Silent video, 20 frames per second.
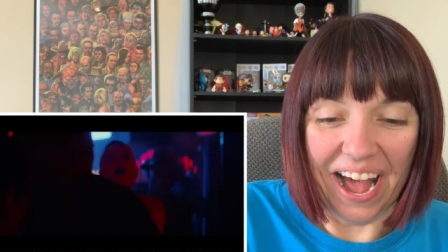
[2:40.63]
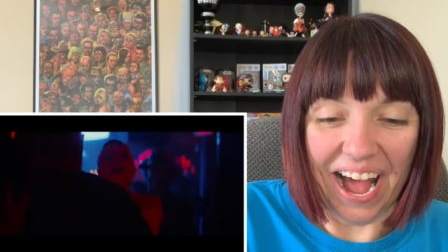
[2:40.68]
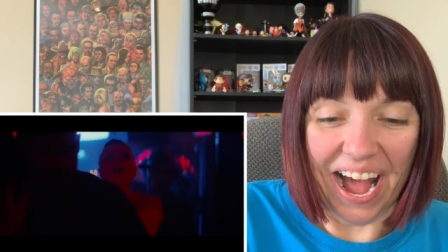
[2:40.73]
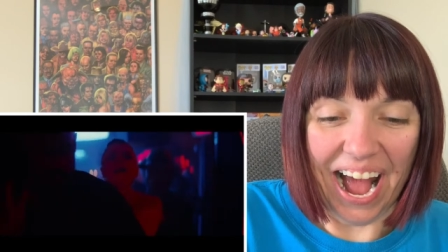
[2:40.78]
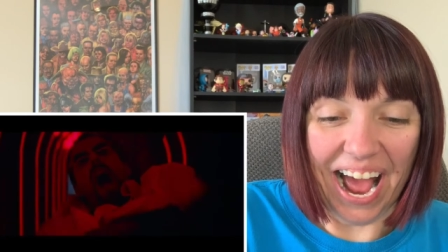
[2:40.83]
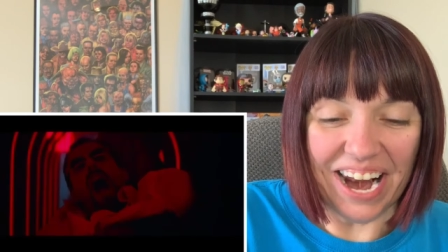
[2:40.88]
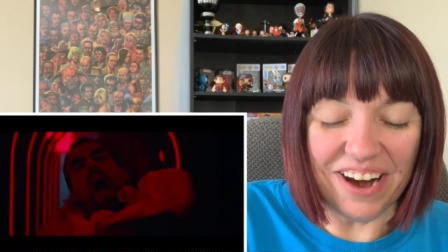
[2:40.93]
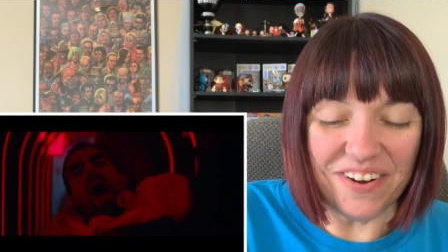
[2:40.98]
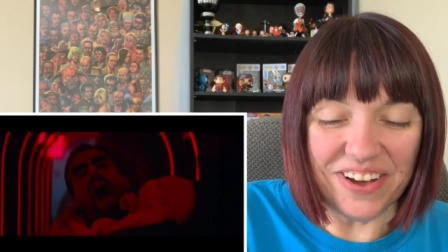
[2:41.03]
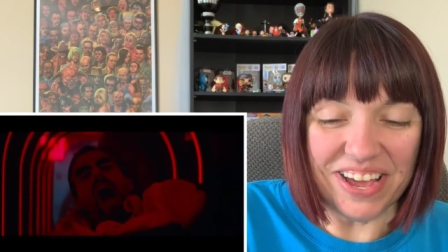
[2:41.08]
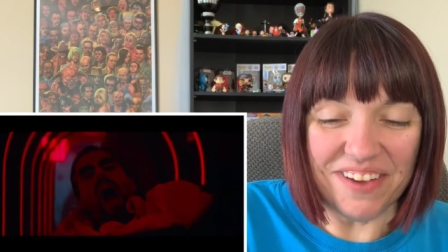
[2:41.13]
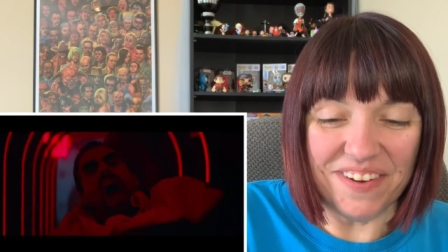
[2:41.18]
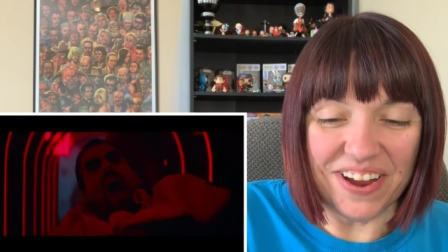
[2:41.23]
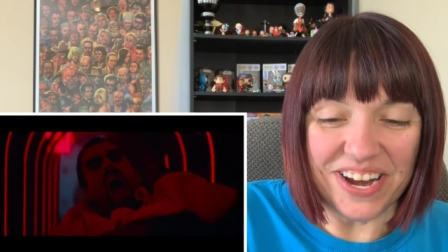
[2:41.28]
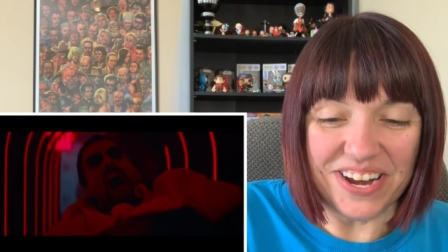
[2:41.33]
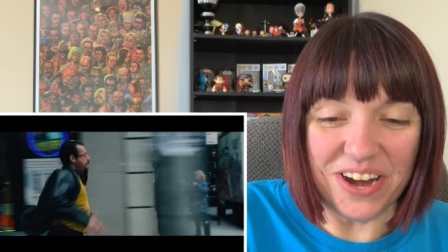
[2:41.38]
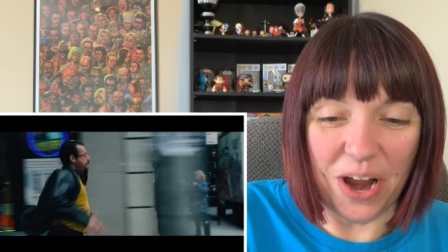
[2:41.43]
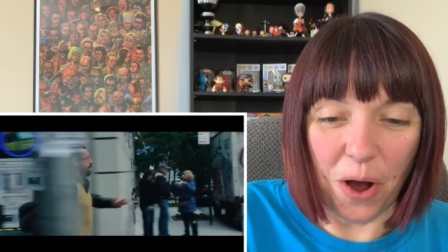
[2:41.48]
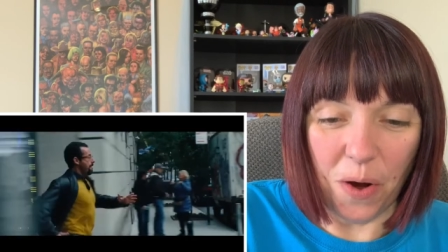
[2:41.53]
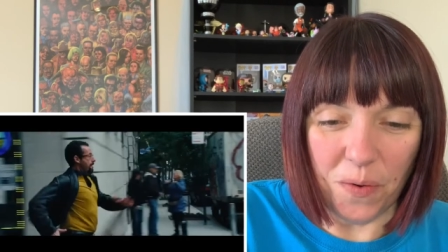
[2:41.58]
I don't
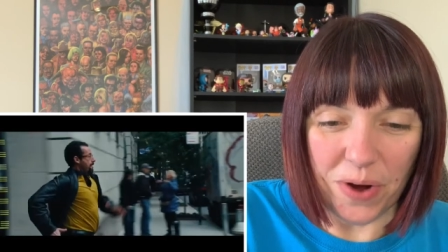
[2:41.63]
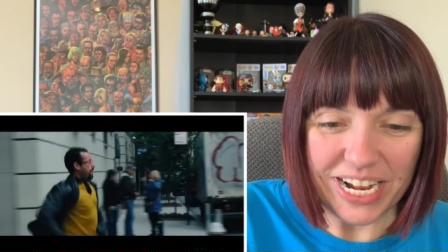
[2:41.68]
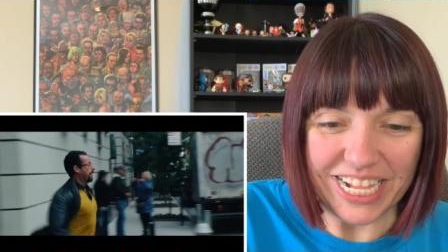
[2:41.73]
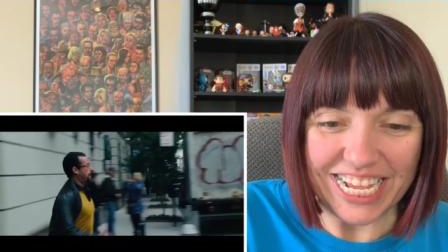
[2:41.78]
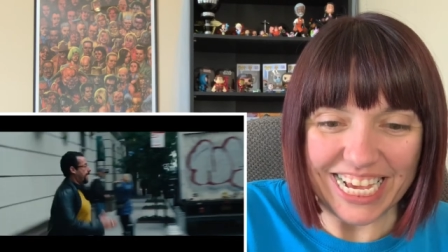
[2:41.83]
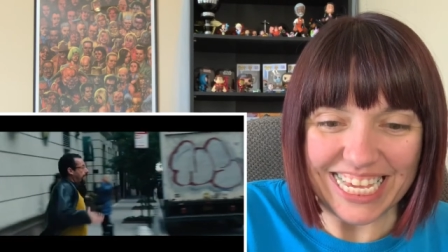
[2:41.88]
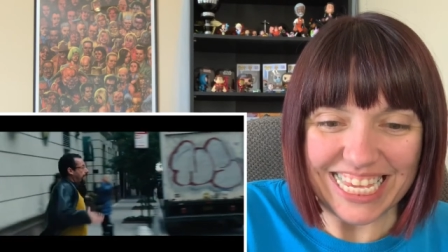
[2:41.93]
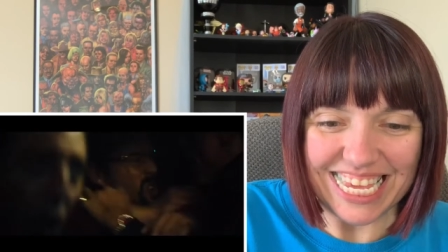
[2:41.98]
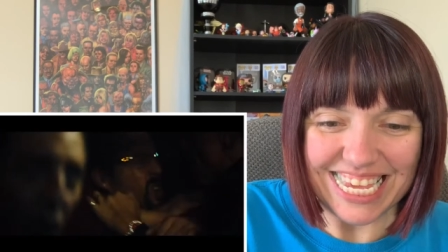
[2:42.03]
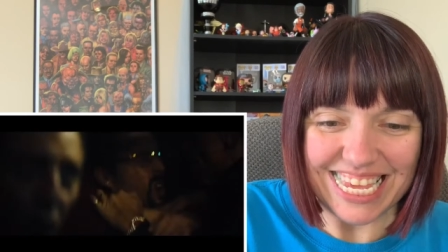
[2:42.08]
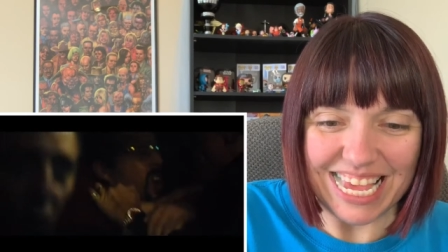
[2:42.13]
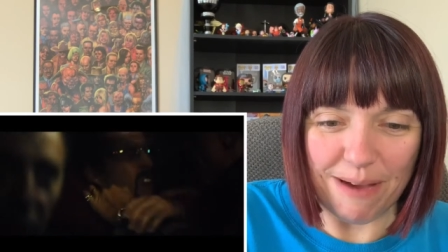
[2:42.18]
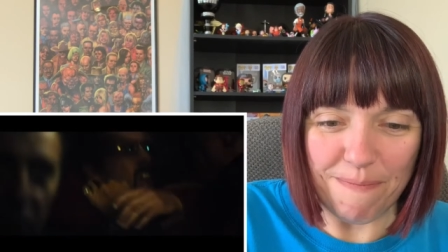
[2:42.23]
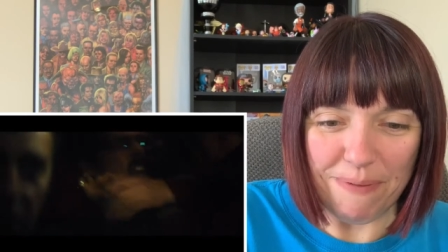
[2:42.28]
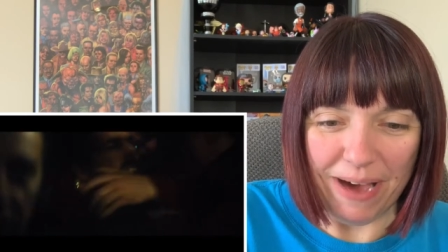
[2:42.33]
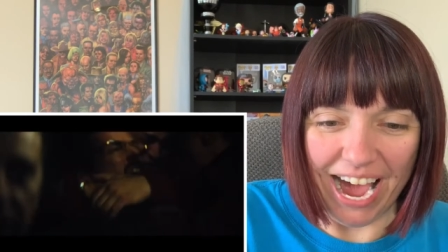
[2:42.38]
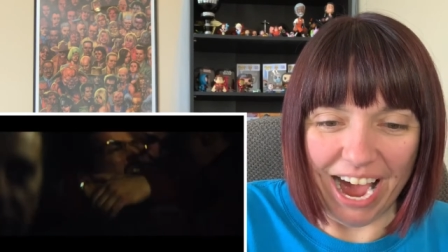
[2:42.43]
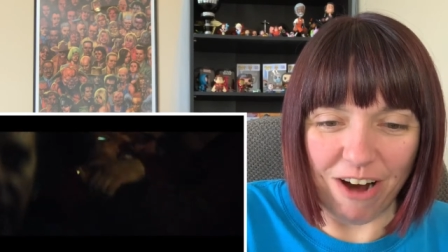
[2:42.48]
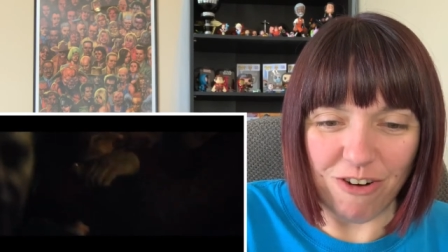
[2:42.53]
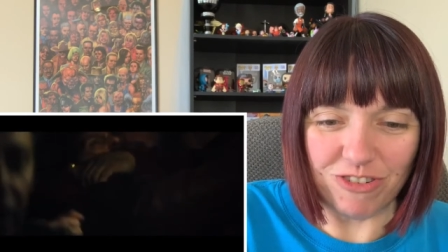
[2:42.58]
even know what this is
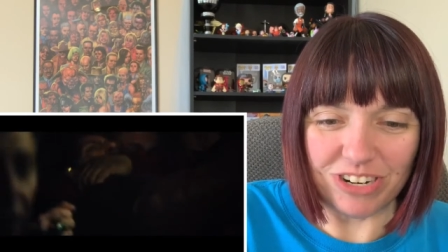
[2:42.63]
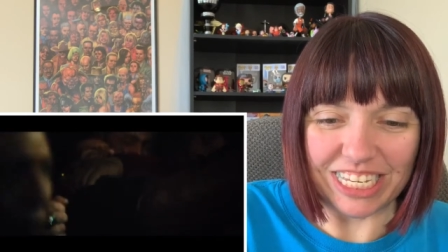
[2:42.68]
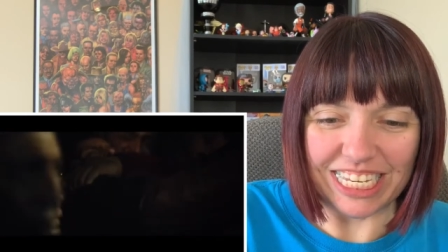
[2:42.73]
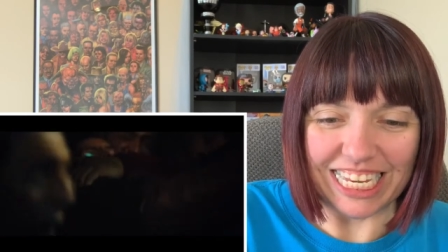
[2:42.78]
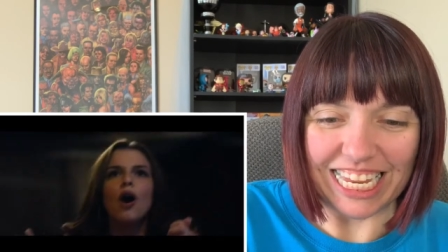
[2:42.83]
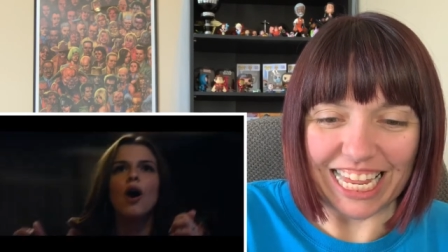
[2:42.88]
about.